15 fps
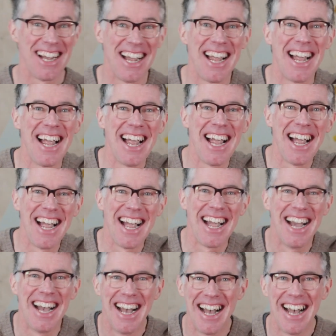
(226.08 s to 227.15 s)

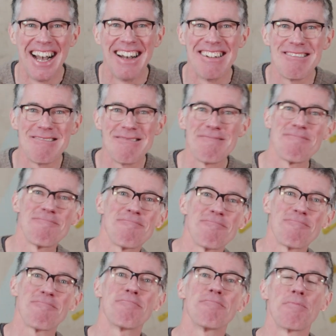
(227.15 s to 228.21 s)

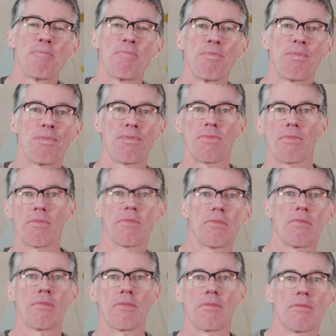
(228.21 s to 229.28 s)

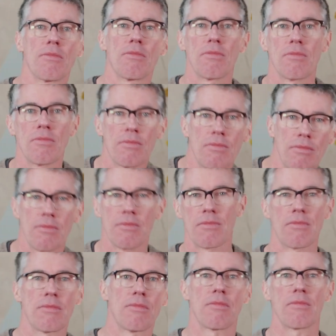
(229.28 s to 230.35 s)

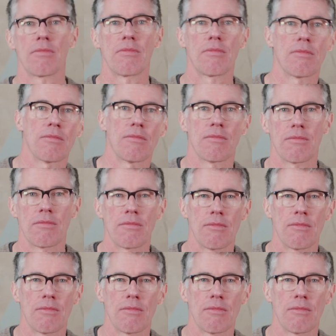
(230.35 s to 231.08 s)
(not speaking)